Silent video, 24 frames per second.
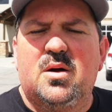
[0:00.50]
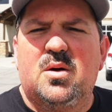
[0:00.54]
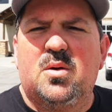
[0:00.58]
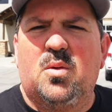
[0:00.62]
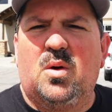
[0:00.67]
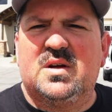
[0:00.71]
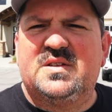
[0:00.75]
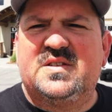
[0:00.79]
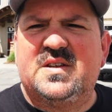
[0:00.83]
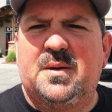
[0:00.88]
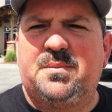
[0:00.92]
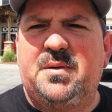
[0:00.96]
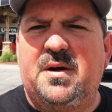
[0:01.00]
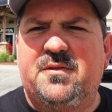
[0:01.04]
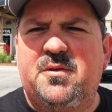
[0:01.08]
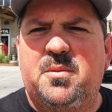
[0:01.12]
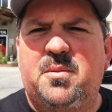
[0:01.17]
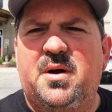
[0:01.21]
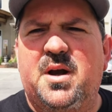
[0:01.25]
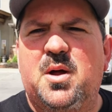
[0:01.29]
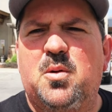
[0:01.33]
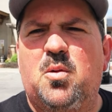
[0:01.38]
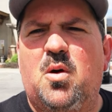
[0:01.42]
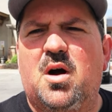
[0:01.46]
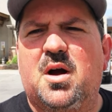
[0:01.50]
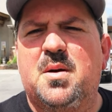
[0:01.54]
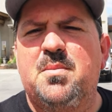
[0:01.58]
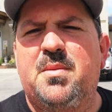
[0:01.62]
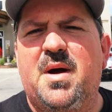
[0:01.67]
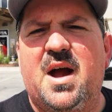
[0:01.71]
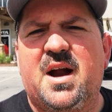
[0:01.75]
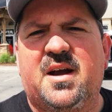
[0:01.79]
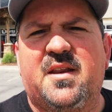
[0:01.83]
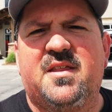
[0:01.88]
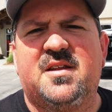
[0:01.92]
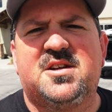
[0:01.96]
What's up everybody? Welcome
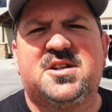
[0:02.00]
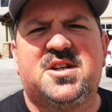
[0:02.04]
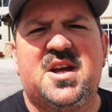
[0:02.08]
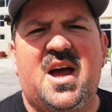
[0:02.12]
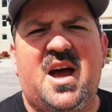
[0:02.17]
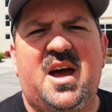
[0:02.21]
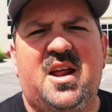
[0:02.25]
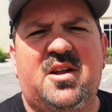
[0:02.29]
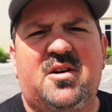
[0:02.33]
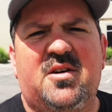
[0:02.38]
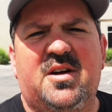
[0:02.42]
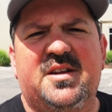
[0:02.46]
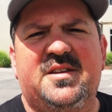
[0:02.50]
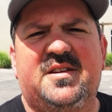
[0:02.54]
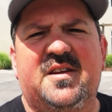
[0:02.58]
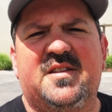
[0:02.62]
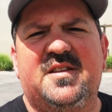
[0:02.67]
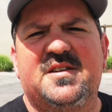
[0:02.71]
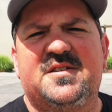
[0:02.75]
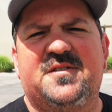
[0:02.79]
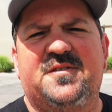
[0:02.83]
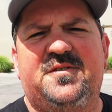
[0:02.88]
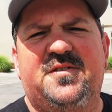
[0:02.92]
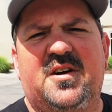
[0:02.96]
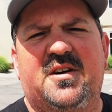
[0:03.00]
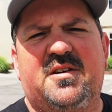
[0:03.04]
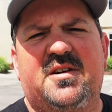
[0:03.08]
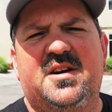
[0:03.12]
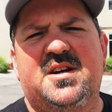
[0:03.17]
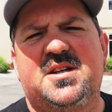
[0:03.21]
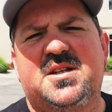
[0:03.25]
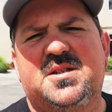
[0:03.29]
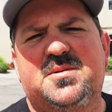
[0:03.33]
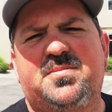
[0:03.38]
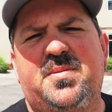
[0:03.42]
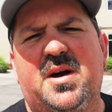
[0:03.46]
back to the channel and to this
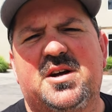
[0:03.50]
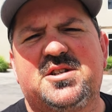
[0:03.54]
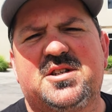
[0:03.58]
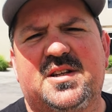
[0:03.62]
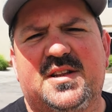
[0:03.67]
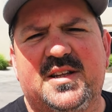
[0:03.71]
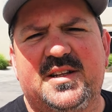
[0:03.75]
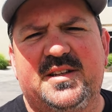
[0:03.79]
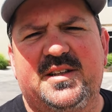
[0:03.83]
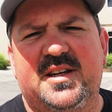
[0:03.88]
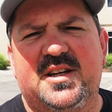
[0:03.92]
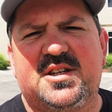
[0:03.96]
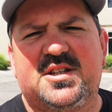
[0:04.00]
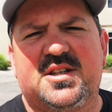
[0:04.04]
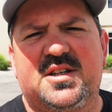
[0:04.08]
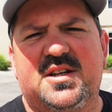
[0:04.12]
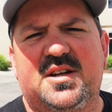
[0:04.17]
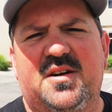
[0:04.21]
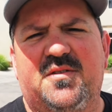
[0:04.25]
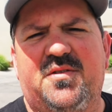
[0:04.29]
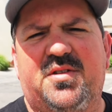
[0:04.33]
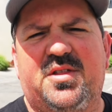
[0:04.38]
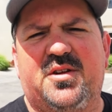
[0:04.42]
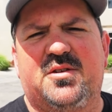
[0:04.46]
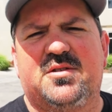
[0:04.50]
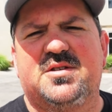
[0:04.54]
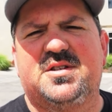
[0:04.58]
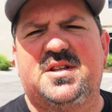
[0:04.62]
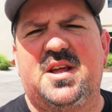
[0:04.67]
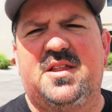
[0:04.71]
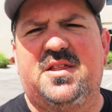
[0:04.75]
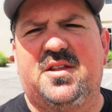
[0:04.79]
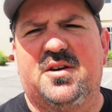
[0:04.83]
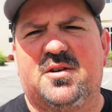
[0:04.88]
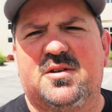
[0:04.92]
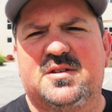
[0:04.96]
very special edition of
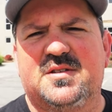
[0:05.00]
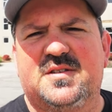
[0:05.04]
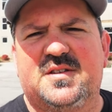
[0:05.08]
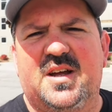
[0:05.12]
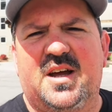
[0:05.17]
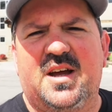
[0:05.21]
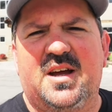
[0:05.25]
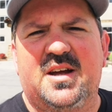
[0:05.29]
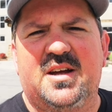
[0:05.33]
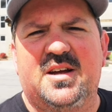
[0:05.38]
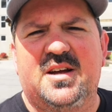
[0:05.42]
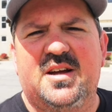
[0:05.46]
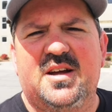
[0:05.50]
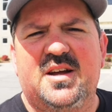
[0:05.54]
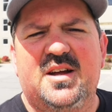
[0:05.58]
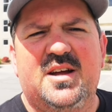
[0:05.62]
Thirsty Thursday.